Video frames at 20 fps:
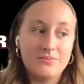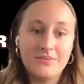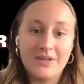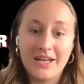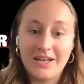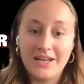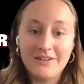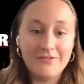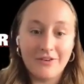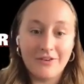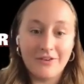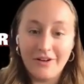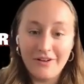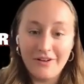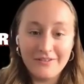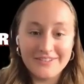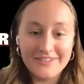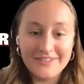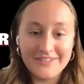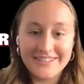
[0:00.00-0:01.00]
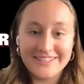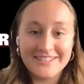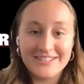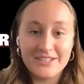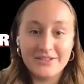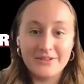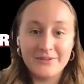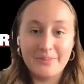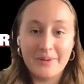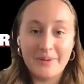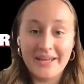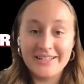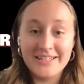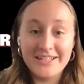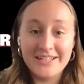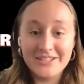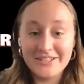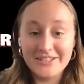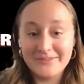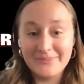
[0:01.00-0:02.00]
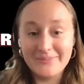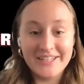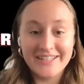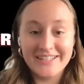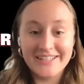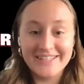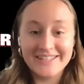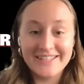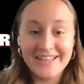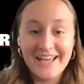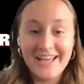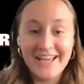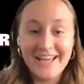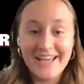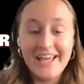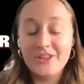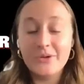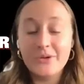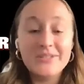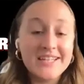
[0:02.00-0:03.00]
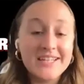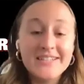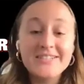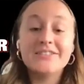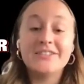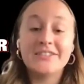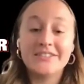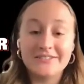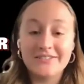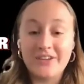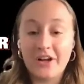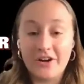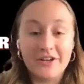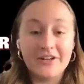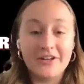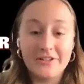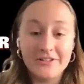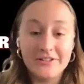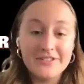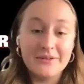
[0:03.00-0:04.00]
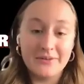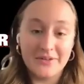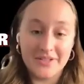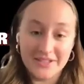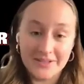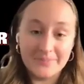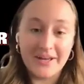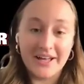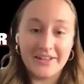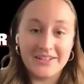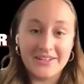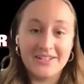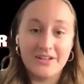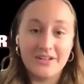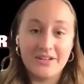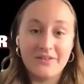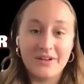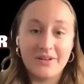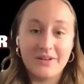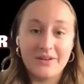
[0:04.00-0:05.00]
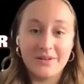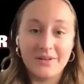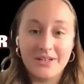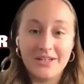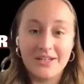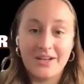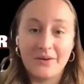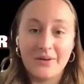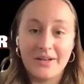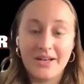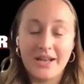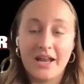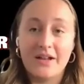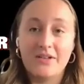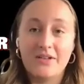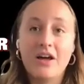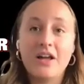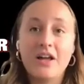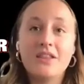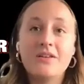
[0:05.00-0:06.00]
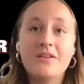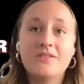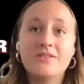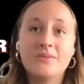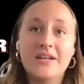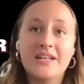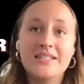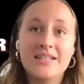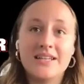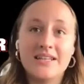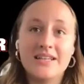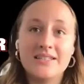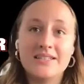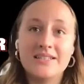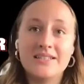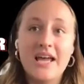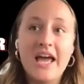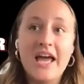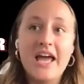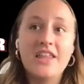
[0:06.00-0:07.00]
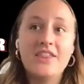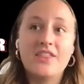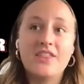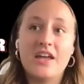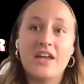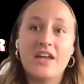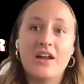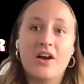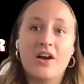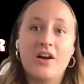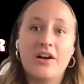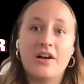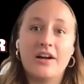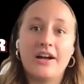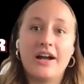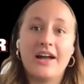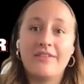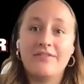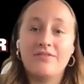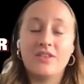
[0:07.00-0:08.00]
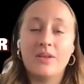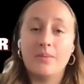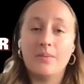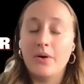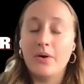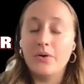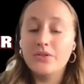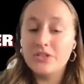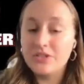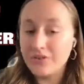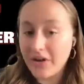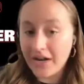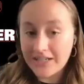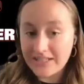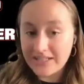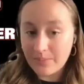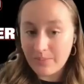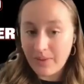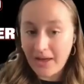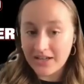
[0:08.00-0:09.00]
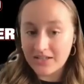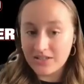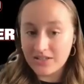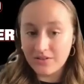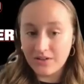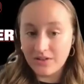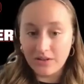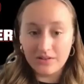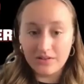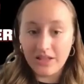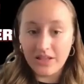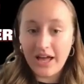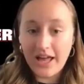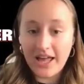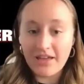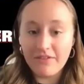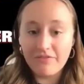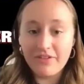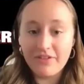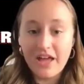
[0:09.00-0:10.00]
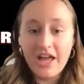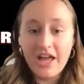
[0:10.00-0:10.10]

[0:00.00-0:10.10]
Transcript: get involved and to pay attention, because those things are also on the ballot in November, you know, and a lot of those races that have the most direct impact over your life